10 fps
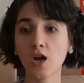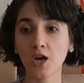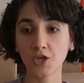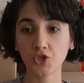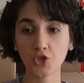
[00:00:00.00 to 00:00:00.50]

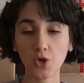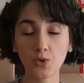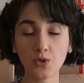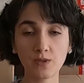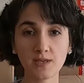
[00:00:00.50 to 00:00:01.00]
I'll show
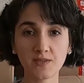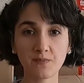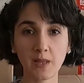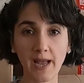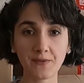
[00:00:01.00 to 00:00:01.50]
you this
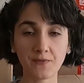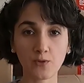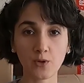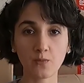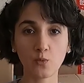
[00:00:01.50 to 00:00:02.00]

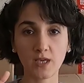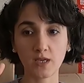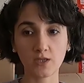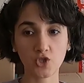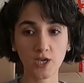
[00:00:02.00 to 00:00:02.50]
platform. We
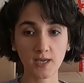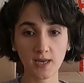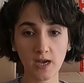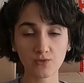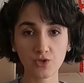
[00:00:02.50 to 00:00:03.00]
can check it out